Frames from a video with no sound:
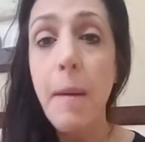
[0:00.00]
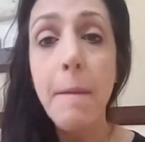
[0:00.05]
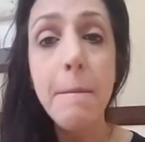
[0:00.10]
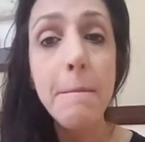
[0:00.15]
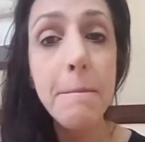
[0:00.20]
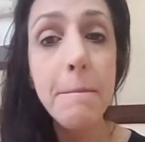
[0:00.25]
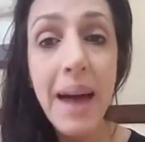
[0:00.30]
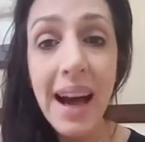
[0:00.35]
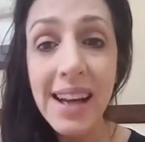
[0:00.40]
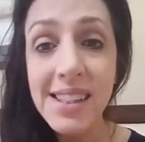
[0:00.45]

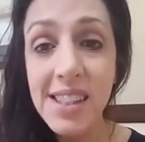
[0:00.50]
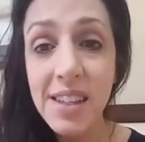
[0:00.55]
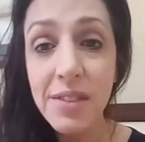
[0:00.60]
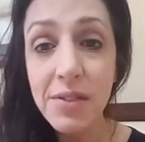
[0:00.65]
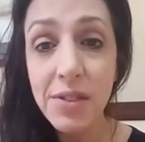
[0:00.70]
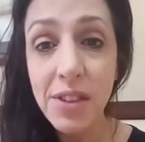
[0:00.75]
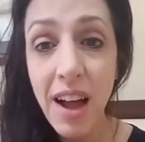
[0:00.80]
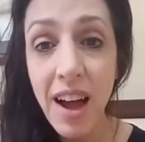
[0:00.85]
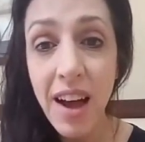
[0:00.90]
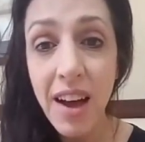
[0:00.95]

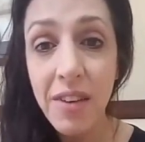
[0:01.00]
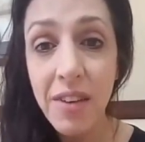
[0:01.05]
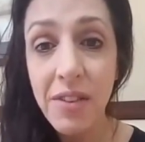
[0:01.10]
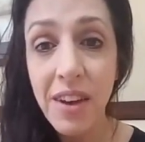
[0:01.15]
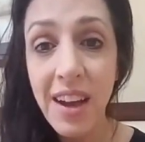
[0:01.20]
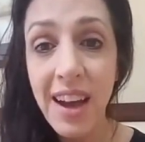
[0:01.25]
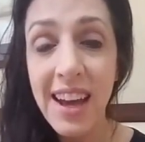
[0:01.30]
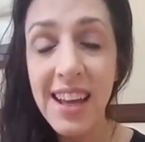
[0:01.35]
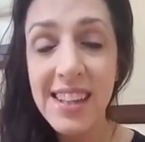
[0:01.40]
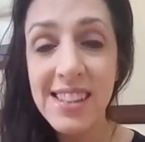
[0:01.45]
Massive love,
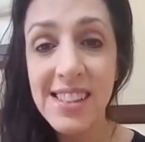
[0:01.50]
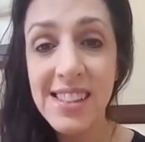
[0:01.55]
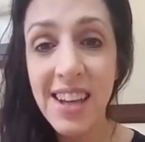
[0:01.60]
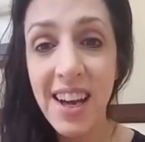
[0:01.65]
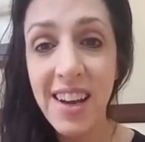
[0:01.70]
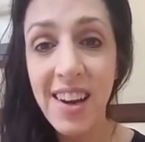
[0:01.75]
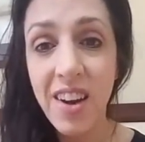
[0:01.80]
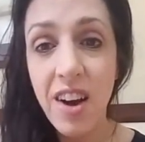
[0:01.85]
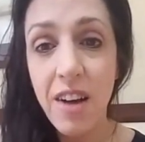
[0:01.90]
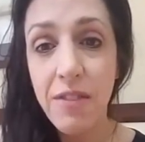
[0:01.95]
and
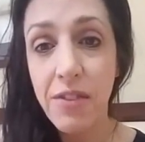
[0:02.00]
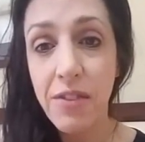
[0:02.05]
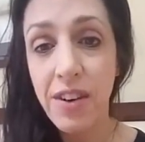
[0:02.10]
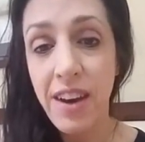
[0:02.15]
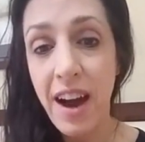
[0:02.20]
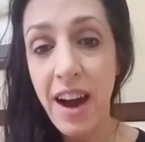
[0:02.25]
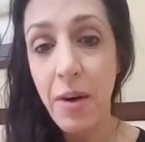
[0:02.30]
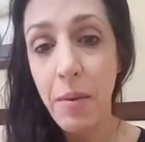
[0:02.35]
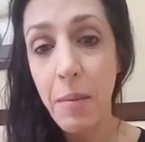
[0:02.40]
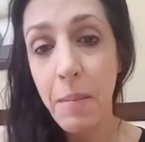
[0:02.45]
signing off for
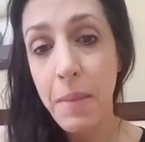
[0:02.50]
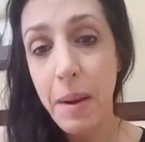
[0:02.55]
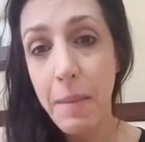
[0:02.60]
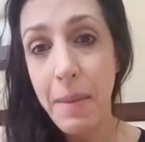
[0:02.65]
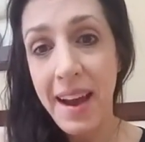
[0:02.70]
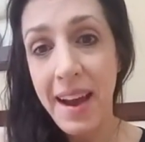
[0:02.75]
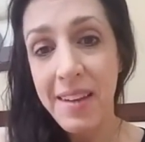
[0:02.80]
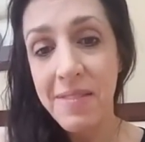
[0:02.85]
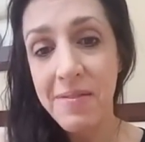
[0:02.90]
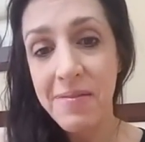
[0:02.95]
now.
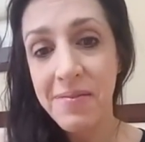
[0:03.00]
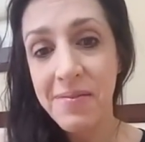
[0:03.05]
Bye-bye.